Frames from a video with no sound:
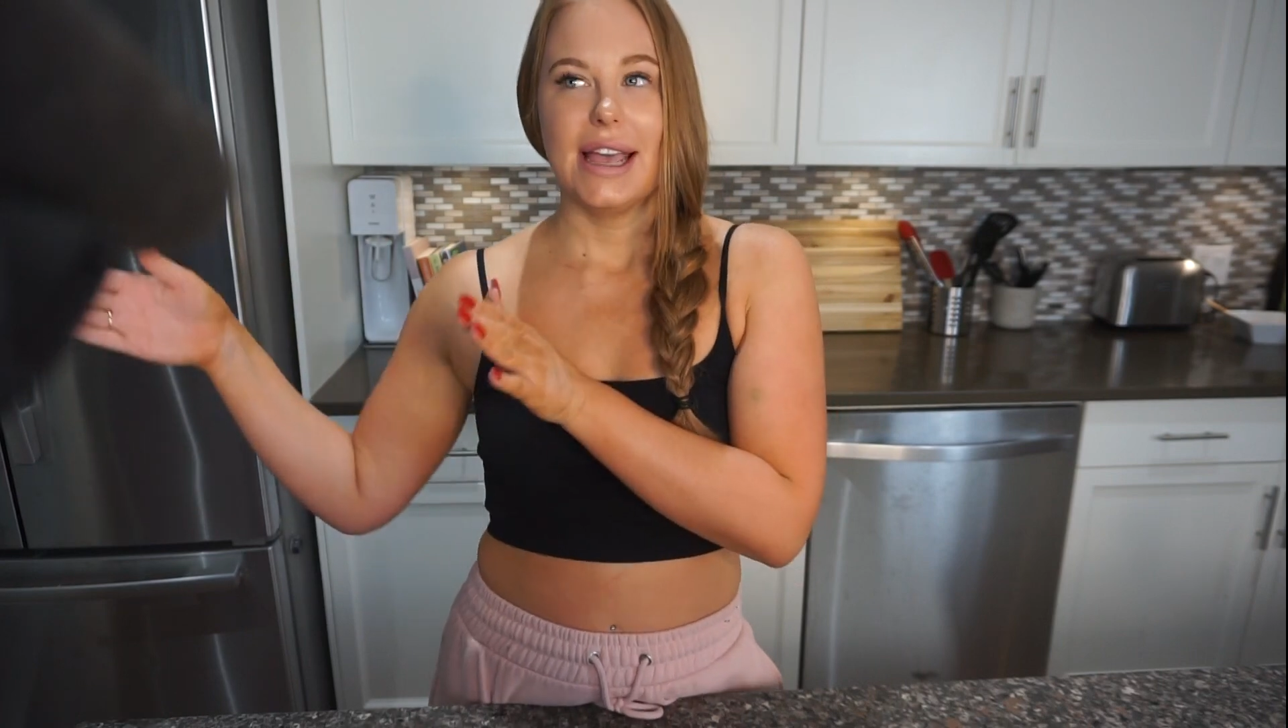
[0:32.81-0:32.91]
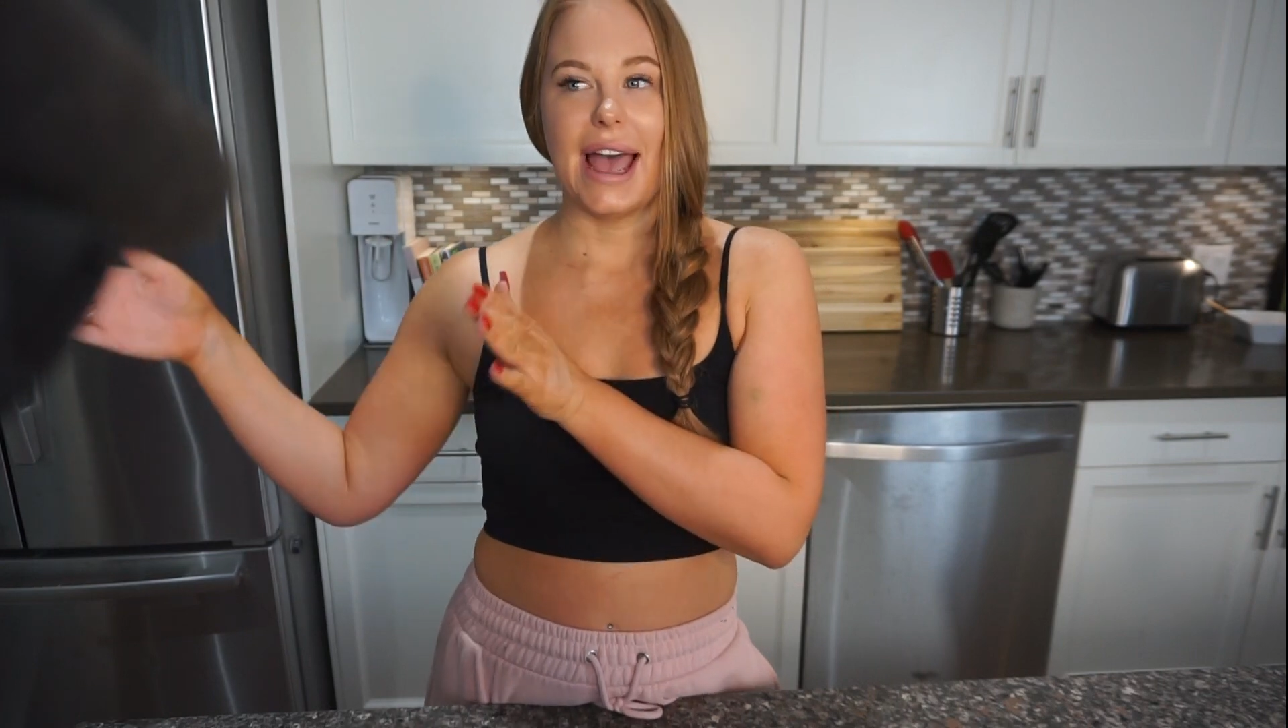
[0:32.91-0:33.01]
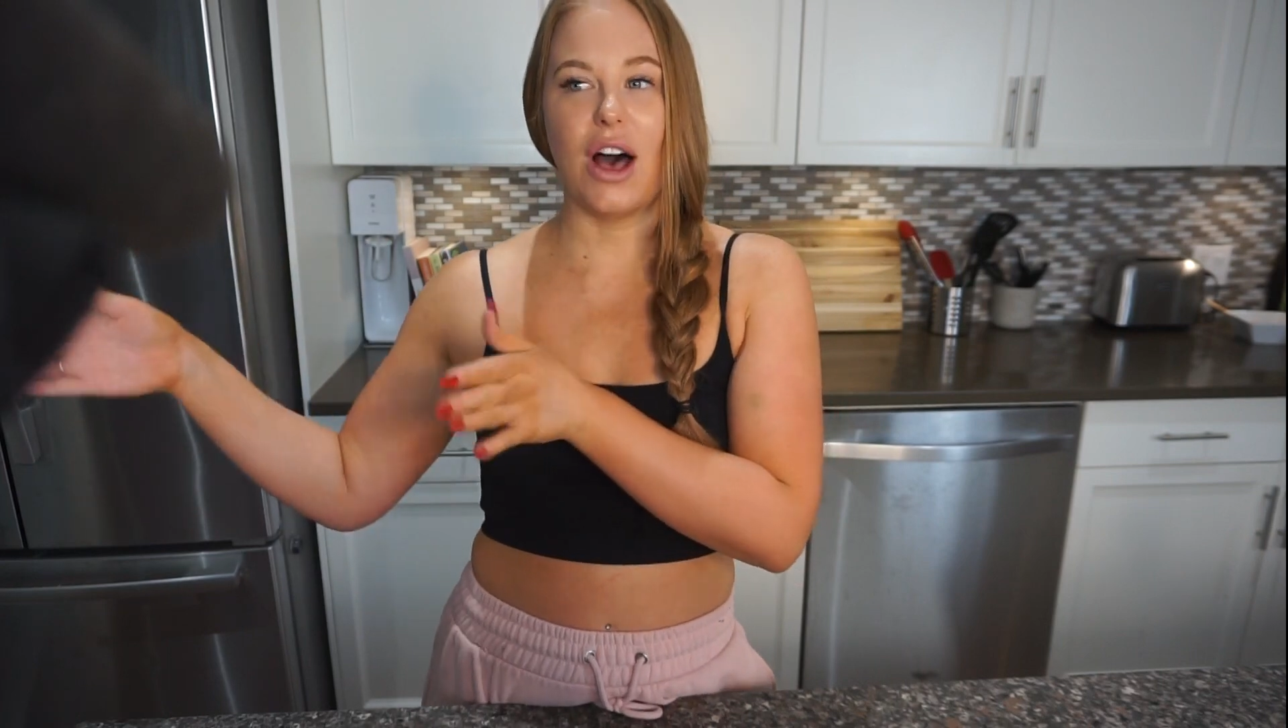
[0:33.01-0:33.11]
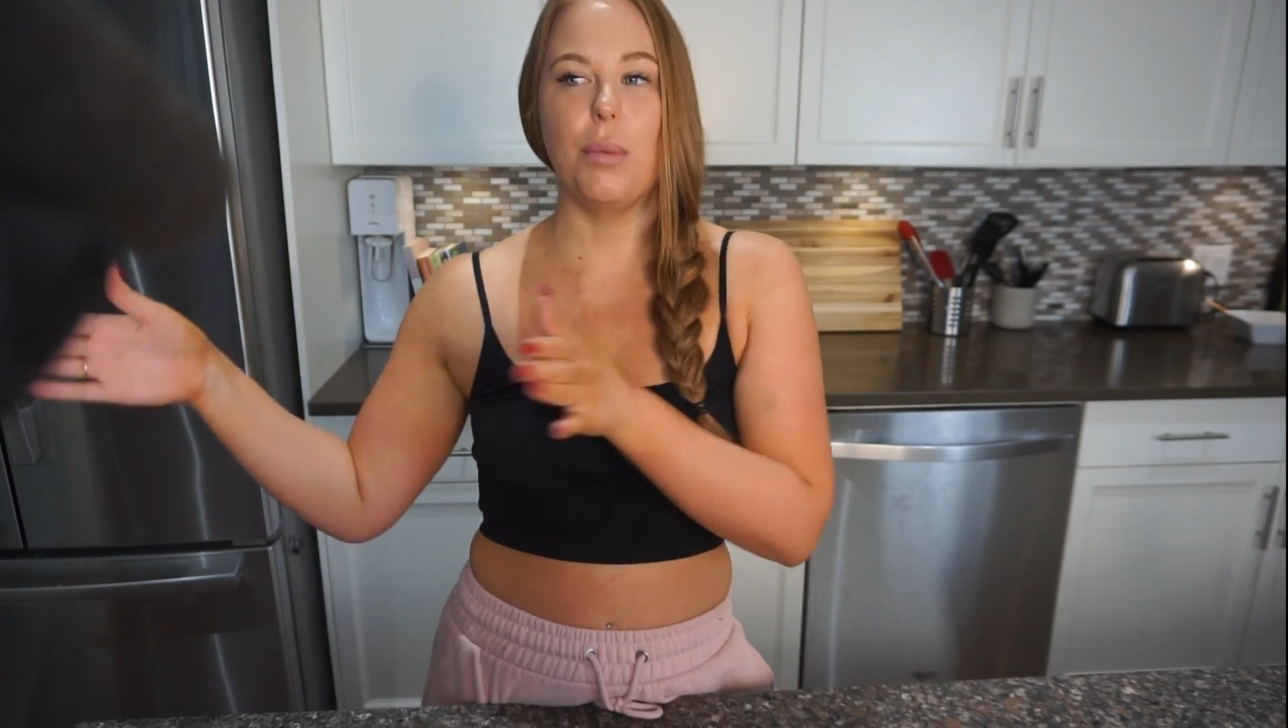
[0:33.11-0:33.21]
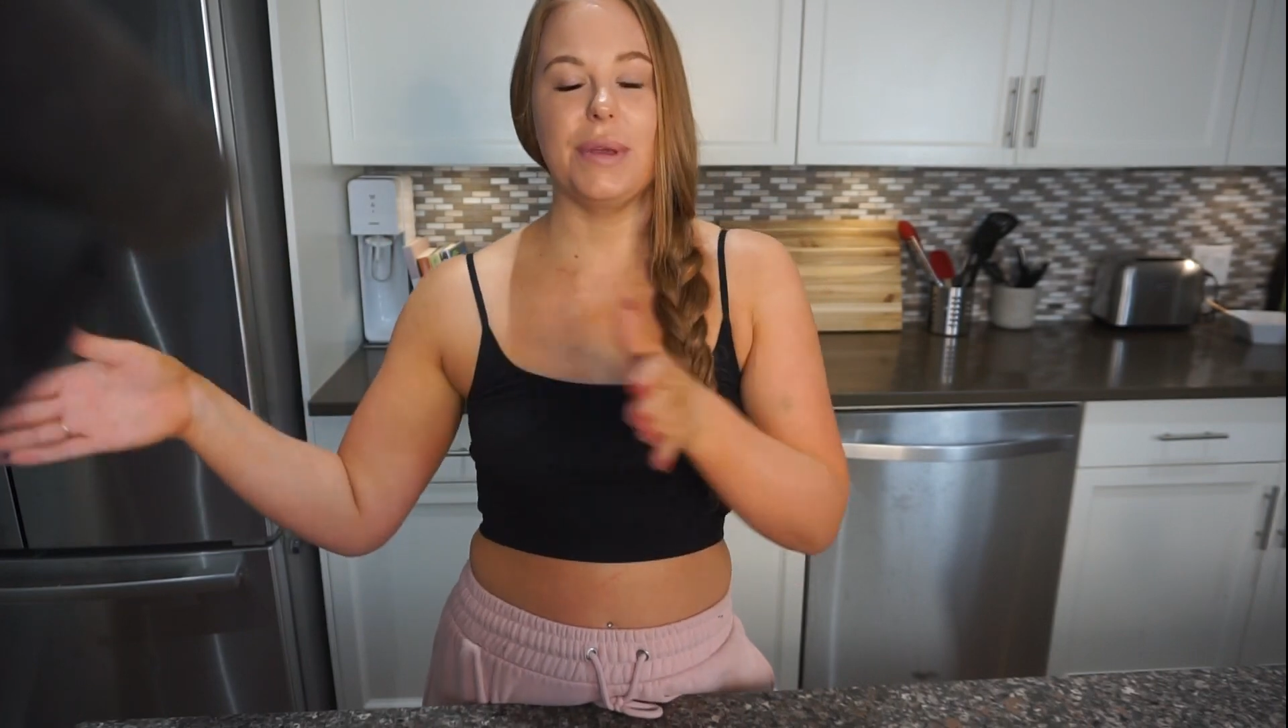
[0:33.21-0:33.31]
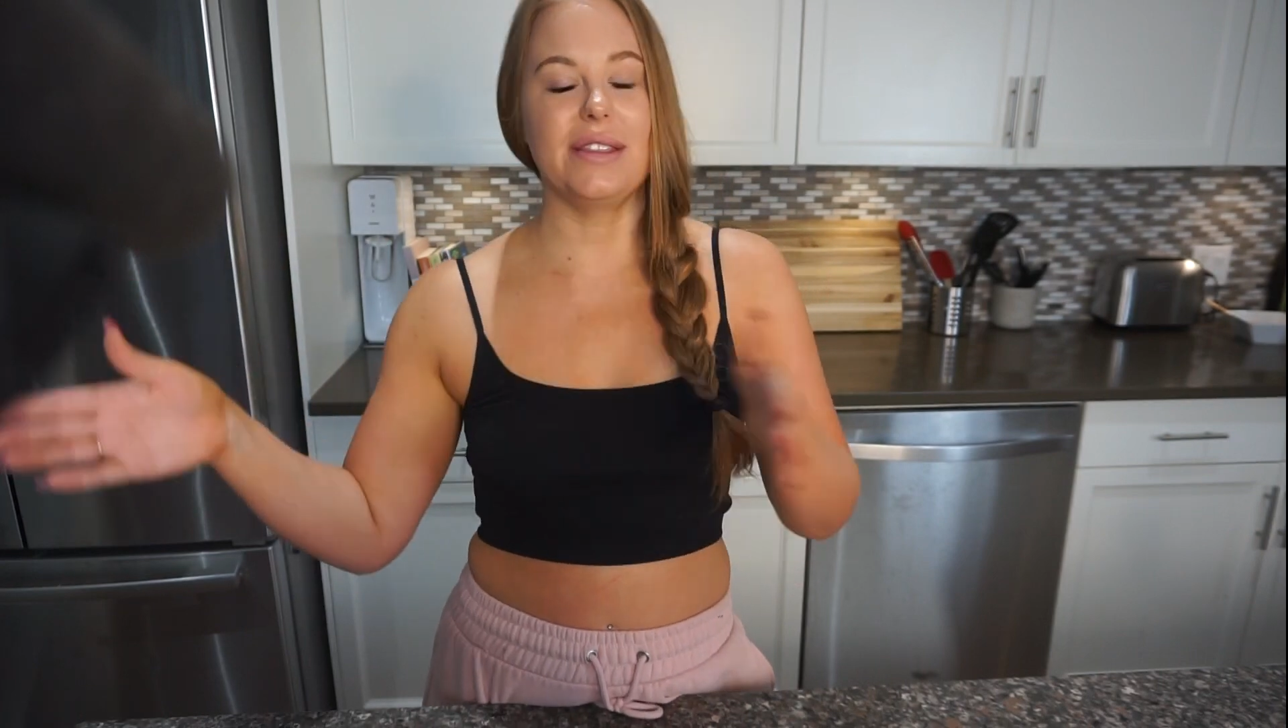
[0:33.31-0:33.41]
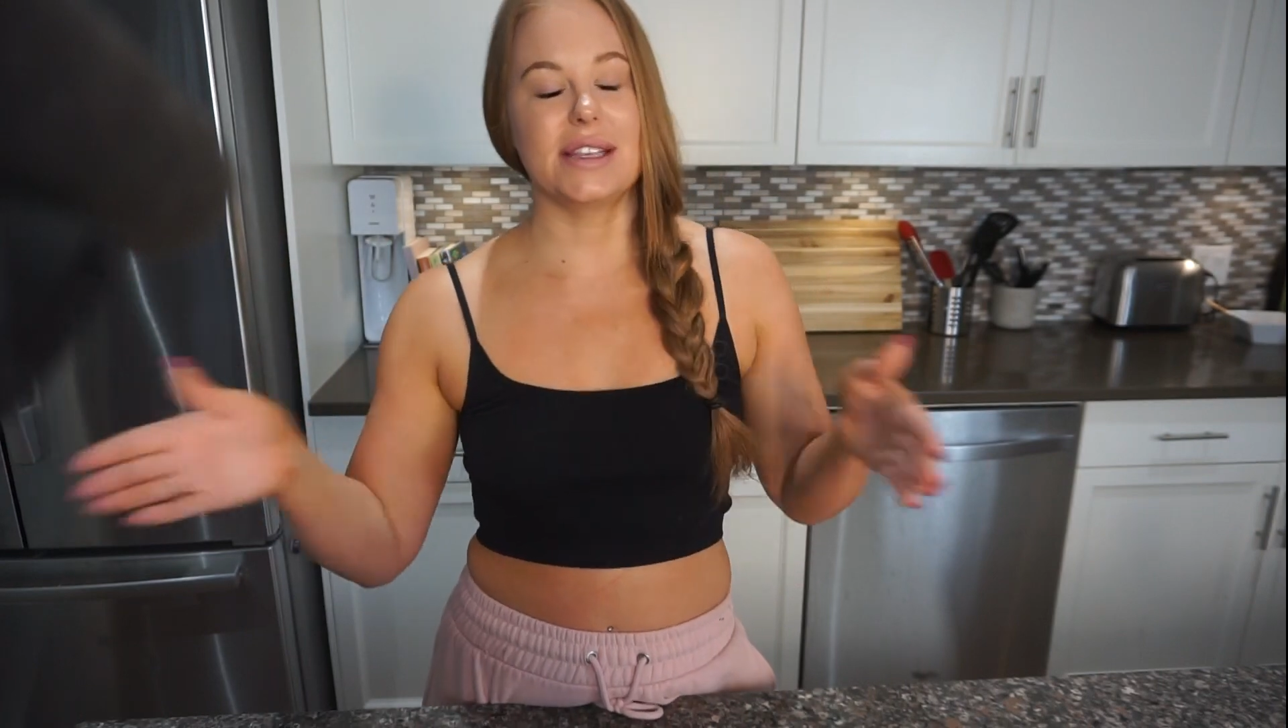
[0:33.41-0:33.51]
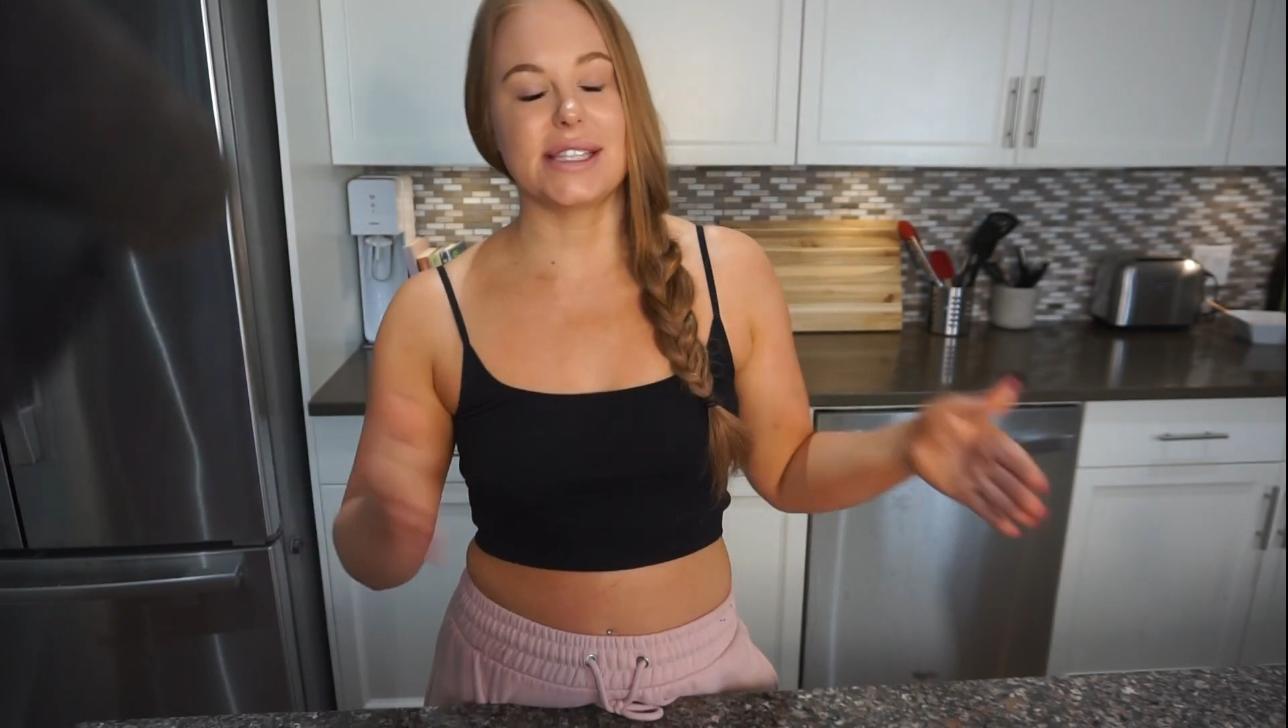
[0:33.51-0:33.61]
help in the